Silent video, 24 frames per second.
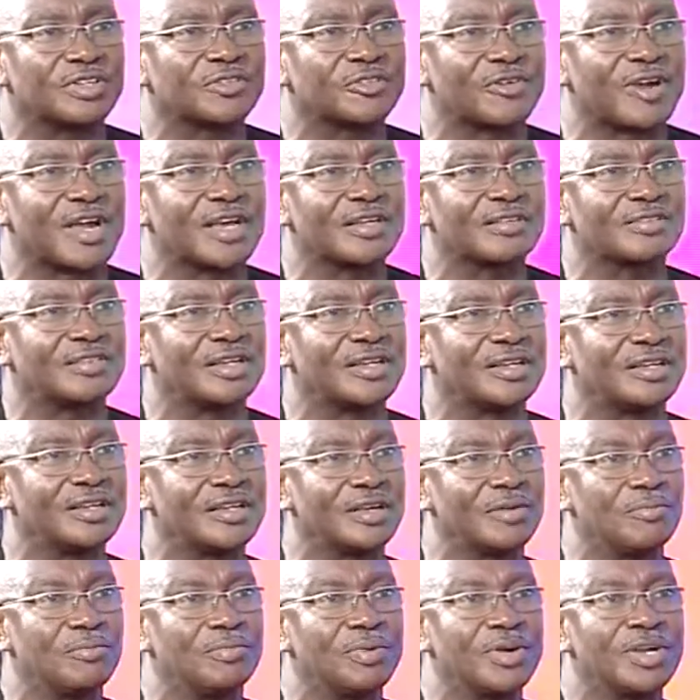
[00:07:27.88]
rice and
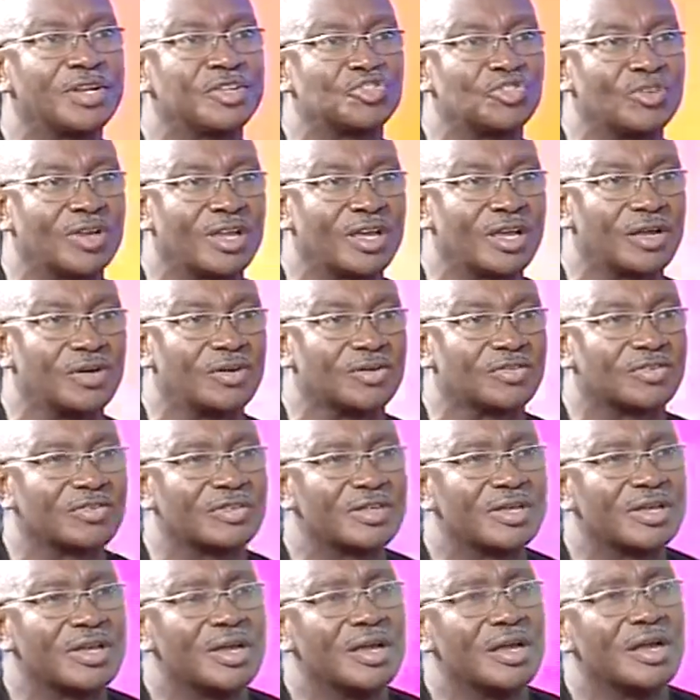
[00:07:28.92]
then bring to Lagos.
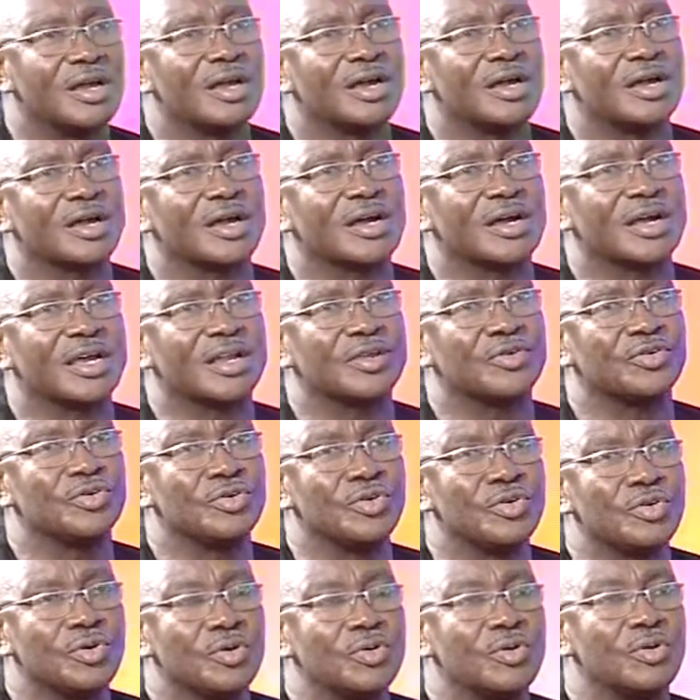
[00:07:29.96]
I don't
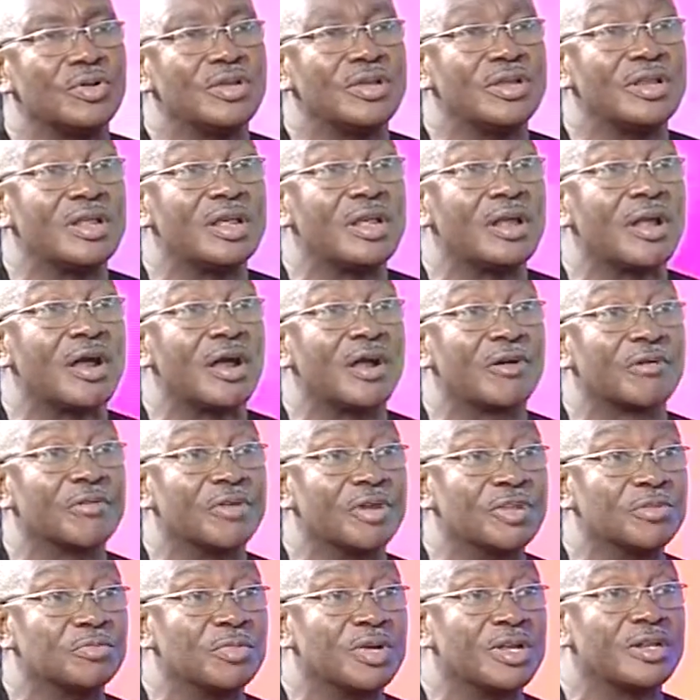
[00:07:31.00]
know the
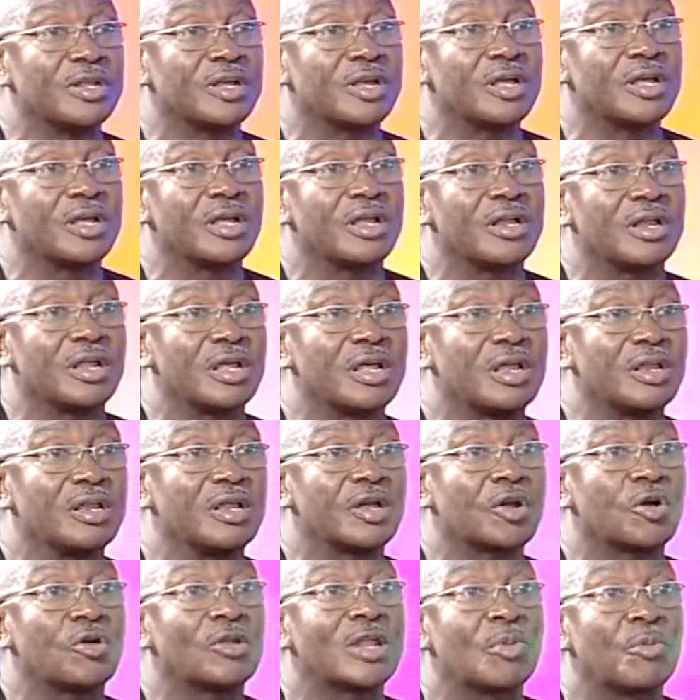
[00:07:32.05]
arrangement, the
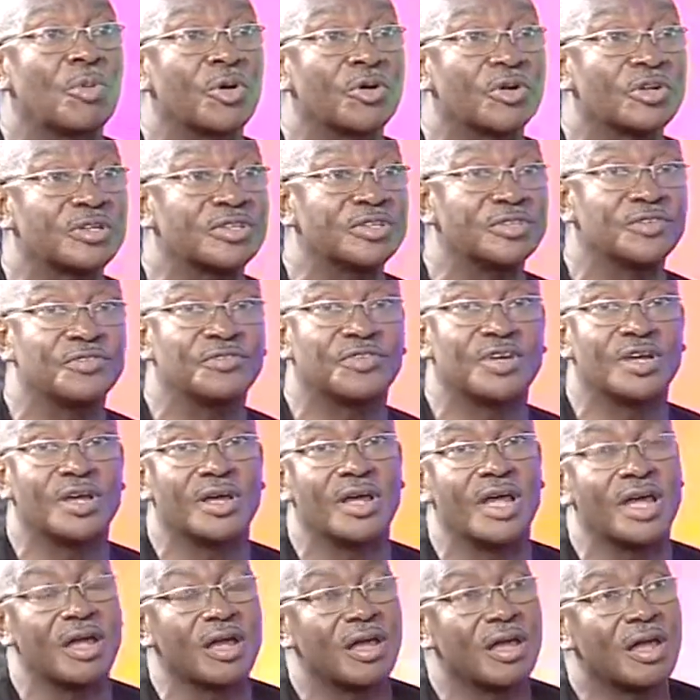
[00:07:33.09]
collaborative
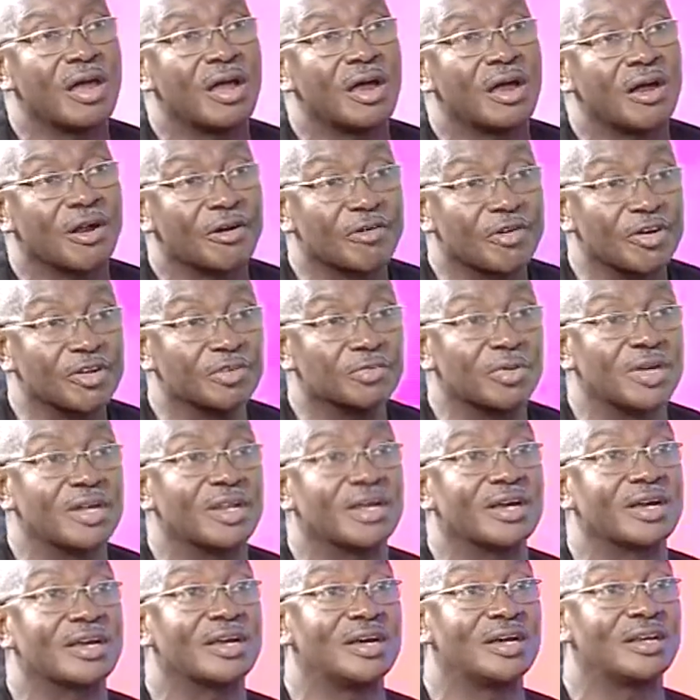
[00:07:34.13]
arrangement
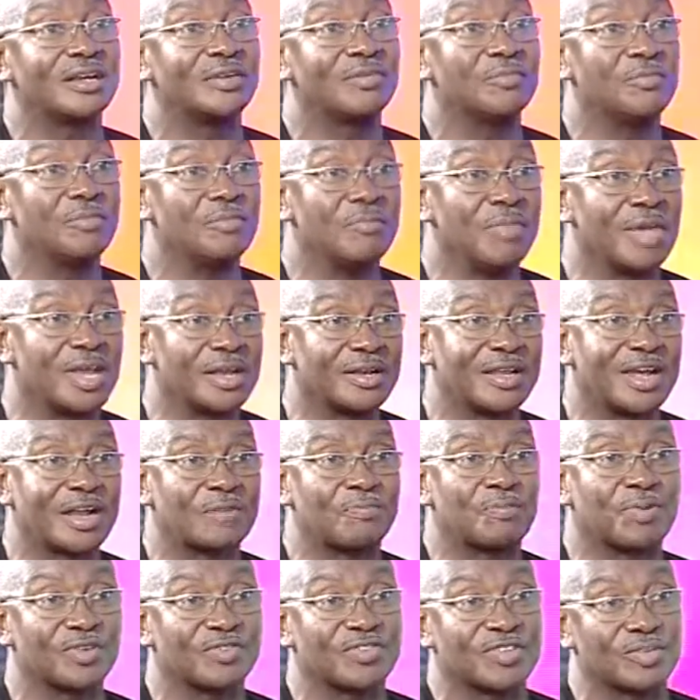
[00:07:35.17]
that can make that
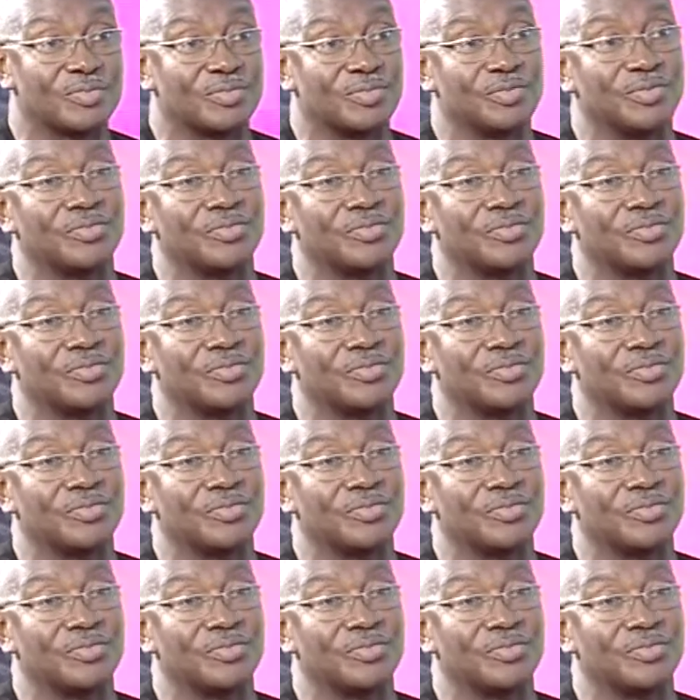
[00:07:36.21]
possible.